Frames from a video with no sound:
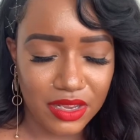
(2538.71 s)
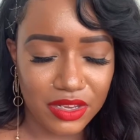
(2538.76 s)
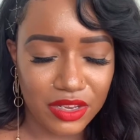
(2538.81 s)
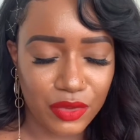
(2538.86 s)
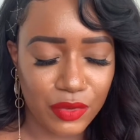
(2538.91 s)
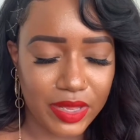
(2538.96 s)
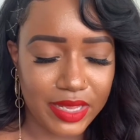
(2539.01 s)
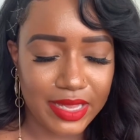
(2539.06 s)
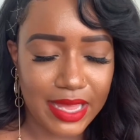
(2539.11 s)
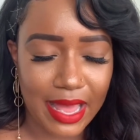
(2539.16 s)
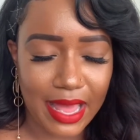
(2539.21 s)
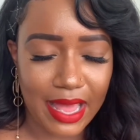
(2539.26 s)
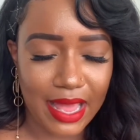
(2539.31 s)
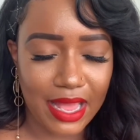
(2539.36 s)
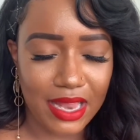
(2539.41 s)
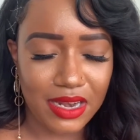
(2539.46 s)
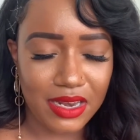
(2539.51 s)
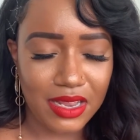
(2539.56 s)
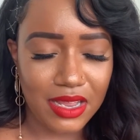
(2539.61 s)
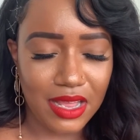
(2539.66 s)
Lord
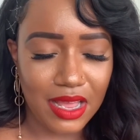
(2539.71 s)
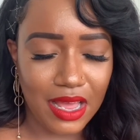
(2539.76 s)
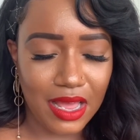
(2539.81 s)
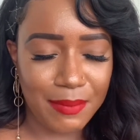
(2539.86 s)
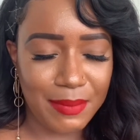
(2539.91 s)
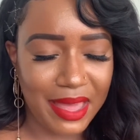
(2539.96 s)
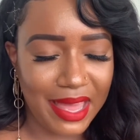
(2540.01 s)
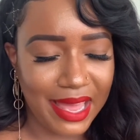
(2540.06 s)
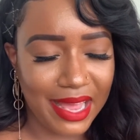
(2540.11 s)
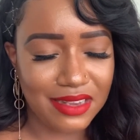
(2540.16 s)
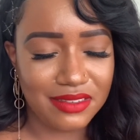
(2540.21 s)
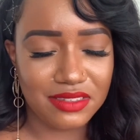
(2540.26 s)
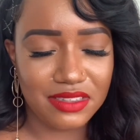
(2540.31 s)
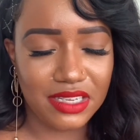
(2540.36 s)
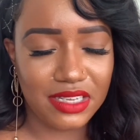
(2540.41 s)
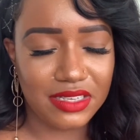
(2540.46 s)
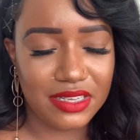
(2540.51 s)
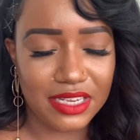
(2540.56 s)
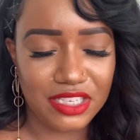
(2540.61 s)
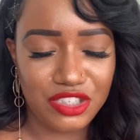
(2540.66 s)
God, I'm
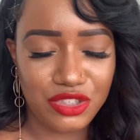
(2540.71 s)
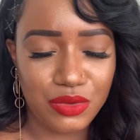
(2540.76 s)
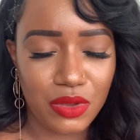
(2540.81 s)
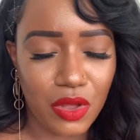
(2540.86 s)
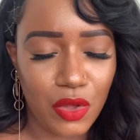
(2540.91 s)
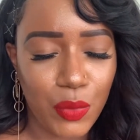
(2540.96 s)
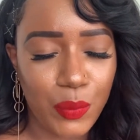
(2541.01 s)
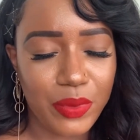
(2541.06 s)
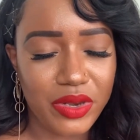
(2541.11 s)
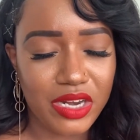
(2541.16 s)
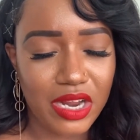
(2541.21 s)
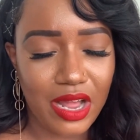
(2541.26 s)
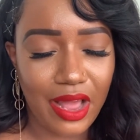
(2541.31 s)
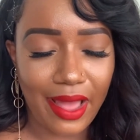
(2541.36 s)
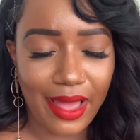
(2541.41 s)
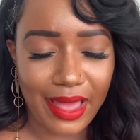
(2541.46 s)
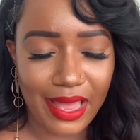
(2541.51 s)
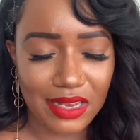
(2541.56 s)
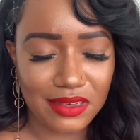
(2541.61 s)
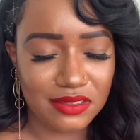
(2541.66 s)
asking that you open our
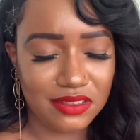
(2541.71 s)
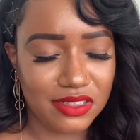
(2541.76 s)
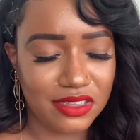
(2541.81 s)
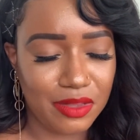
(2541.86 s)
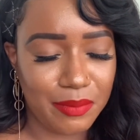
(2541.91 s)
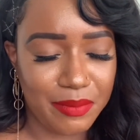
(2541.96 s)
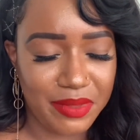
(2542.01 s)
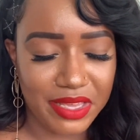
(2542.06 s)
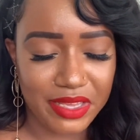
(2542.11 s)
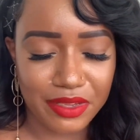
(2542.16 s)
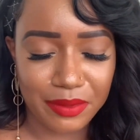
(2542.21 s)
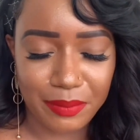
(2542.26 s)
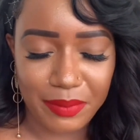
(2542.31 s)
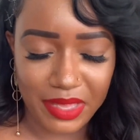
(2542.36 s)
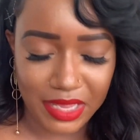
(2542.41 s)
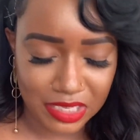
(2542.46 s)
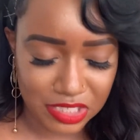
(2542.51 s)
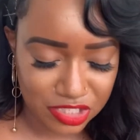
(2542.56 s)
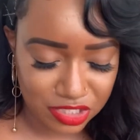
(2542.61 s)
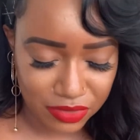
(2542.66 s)
eyes to the bigger
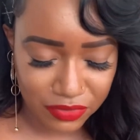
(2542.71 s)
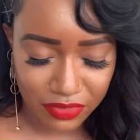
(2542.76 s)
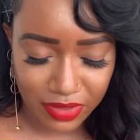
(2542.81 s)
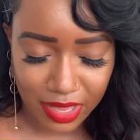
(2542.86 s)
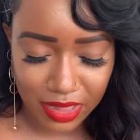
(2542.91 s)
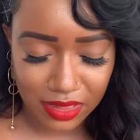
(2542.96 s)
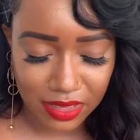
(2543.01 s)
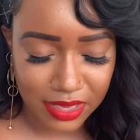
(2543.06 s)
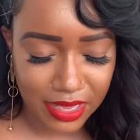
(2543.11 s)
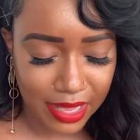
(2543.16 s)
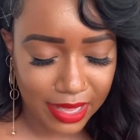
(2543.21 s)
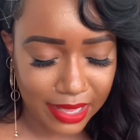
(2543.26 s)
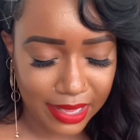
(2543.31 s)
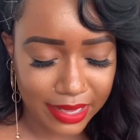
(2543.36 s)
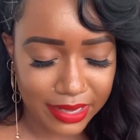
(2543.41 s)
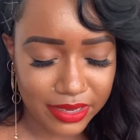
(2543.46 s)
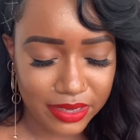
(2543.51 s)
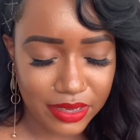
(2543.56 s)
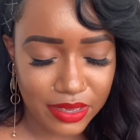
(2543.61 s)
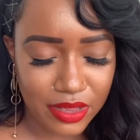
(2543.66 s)
picture, Father
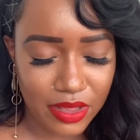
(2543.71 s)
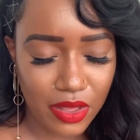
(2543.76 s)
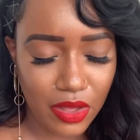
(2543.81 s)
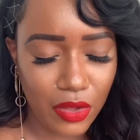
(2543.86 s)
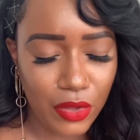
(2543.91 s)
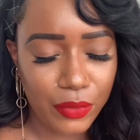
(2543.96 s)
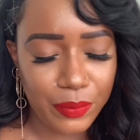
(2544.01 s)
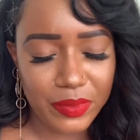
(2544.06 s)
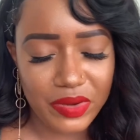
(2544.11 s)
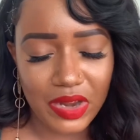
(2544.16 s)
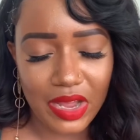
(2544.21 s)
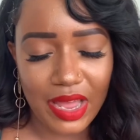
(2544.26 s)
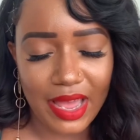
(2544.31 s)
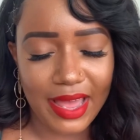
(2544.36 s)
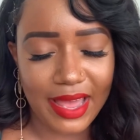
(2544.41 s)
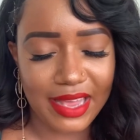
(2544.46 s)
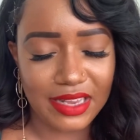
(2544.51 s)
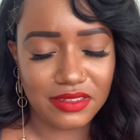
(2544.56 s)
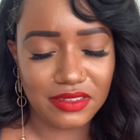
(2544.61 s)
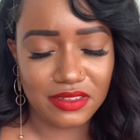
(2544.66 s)
God. Open our
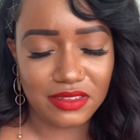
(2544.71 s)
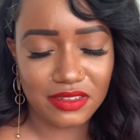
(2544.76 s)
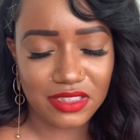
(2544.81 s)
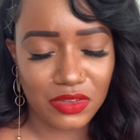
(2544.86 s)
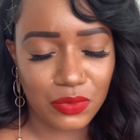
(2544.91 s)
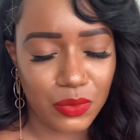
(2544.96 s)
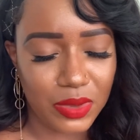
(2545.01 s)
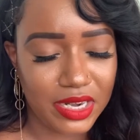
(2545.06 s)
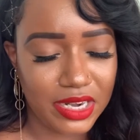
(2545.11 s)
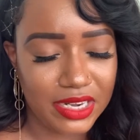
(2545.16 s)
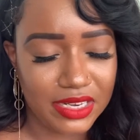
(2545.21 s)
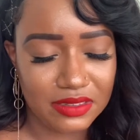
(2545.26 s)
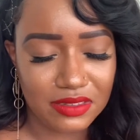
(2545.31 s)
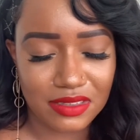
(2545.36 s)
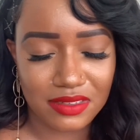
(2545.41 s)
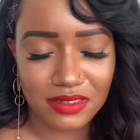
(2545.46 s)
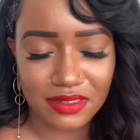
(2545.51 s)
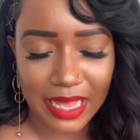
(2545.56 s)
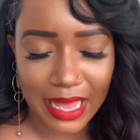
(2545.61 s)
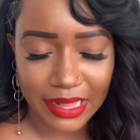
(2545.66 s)
eyes to see what it is
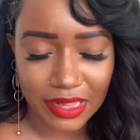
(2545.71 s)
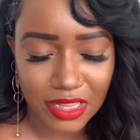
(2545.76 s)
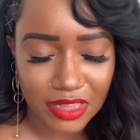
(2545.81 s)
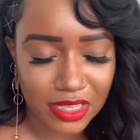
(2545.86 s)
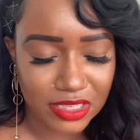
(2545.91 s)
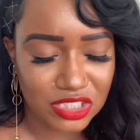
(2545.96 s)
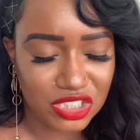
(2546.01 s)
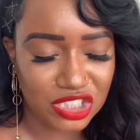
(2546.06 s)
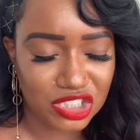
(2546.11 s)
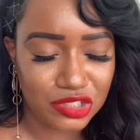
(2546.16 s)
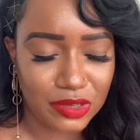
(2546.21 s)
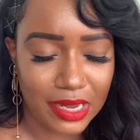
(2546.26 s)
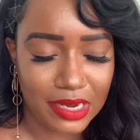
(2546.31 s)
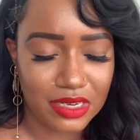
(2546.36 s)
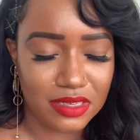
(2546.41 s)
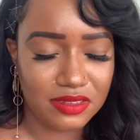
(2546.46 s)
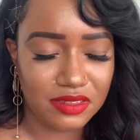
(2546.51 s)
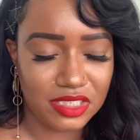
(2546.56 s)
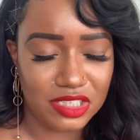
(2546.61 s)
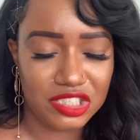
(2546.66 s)
exactly that you're
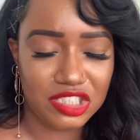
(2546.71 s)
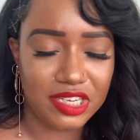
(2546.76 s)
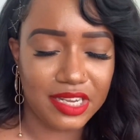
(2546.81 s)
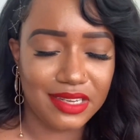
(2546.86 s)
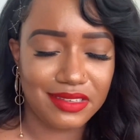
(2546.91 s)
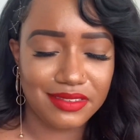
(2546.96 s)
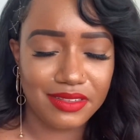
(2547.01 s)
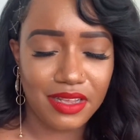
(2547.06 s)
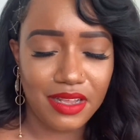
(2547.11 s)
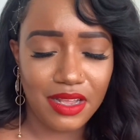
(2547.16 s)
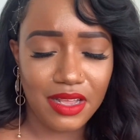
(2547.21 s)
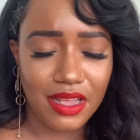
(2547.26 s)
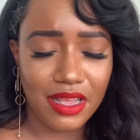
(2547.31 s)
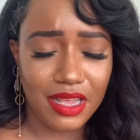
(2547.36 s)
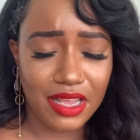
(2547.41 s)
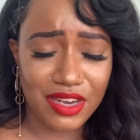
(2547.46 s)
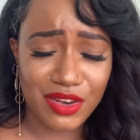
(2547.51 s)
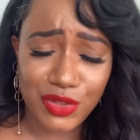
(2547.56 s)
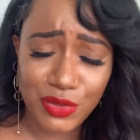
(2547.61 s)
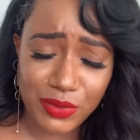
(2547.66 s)
trying to teach us
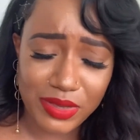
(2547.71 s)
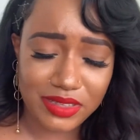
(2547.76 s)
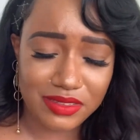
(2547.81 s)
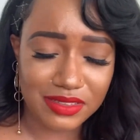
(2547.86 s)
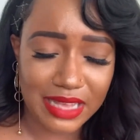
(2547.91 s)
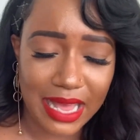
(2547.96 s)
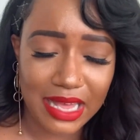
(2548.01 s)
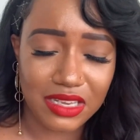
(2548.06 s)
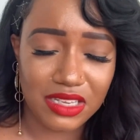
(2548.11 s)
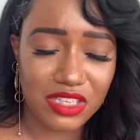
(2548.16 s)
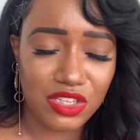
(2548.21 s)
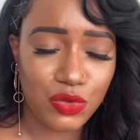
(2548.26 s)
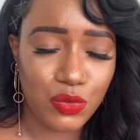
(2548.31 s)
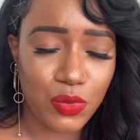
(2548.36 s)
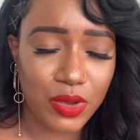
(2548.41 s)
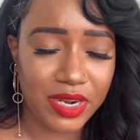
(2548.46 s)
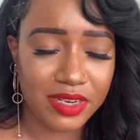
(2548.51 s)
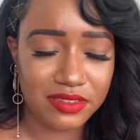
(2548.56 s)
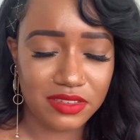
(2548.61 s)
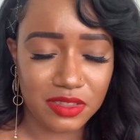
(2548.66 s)
and who exactly you
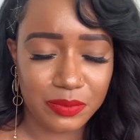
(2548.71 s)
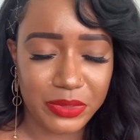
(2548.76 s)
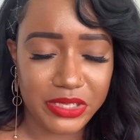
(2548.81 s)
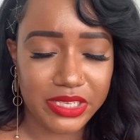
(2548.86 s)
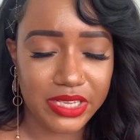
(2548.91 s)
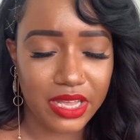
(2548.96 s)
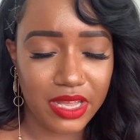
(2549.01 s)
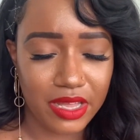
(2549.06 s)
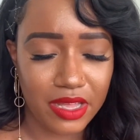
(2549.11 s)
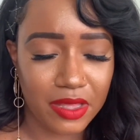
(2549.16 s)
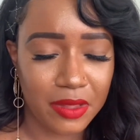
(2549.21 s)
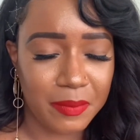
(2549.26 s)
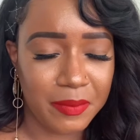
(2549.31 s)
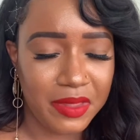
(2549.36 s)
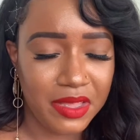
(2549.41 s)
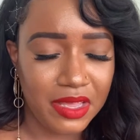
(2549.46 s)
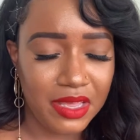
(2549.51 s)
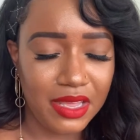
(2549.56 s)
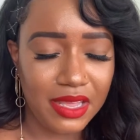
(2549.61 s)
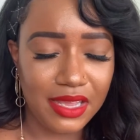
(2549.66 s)
want us to become
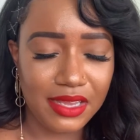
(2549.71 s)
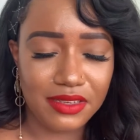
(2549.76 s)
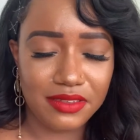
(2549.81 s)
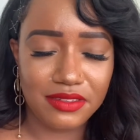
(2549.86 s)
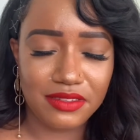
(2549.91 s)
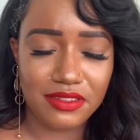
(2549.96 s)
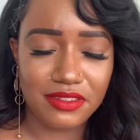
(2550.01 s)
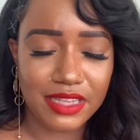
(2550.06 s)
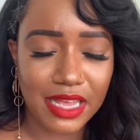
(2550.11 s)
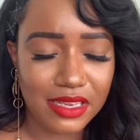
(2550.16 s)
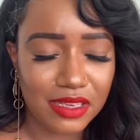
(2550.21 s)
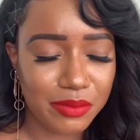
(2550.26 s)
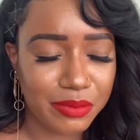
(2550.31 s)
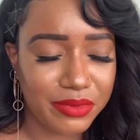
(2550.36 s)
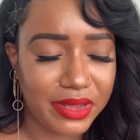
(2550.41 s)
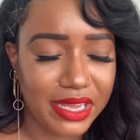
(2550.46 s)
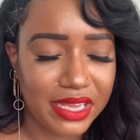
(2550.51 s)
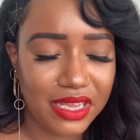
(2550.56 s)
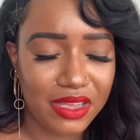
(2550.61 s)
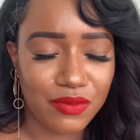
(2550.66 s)
and
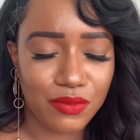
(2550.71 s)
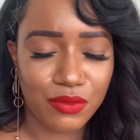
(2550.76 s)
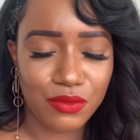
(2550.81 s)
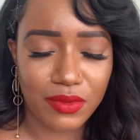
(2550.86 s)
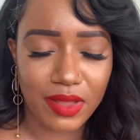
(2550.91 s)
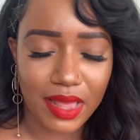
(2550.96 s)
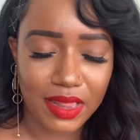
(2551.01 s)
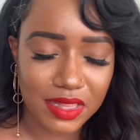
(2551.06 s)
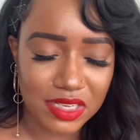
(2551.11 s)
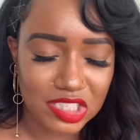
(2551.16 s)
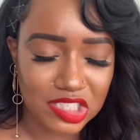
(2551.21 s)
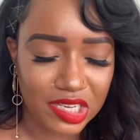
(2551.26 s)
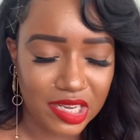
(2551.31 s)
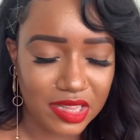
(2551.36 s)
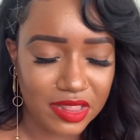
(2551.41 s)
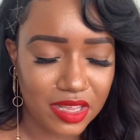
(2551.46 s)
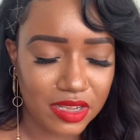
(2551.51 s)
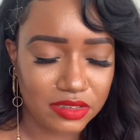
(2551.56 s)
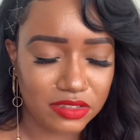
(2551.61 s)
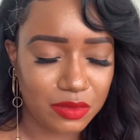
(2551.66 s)
celebrate and relish
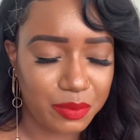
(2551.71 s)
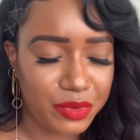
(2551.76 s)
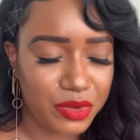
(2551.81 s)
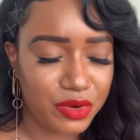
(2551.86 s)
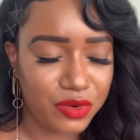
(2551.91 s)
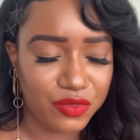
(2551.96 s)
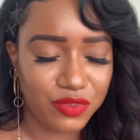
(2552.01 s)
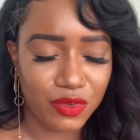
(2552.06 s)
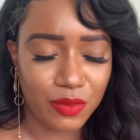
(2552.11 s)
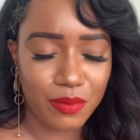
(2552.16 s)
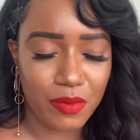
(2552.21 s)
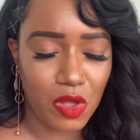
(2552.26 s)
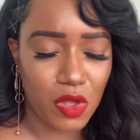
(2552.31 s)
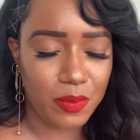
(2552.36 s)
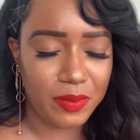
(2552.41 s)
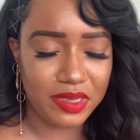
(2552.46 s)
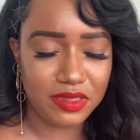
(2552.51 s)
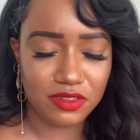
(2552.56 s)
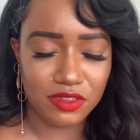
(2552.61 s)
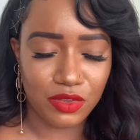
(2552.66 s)
in those beautiful
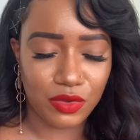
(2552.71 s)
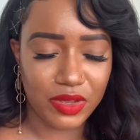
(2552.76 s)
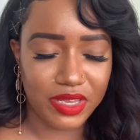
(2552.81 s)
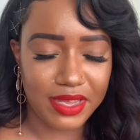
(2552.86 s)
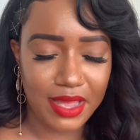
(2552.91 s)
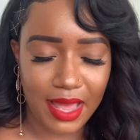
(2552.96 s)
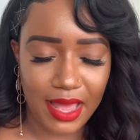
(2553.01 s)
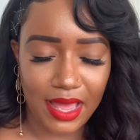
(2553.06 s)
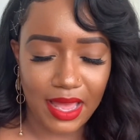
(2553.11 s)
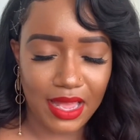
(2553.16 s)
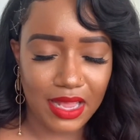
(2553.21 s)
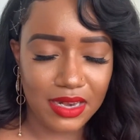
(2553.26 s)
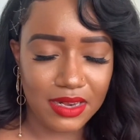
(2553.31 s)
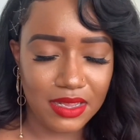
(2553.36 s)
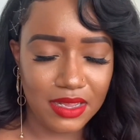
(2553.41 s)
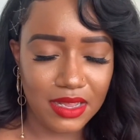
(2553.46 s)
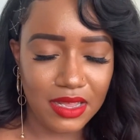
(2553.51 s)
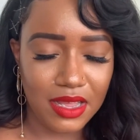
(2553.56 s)
moments, Lord God.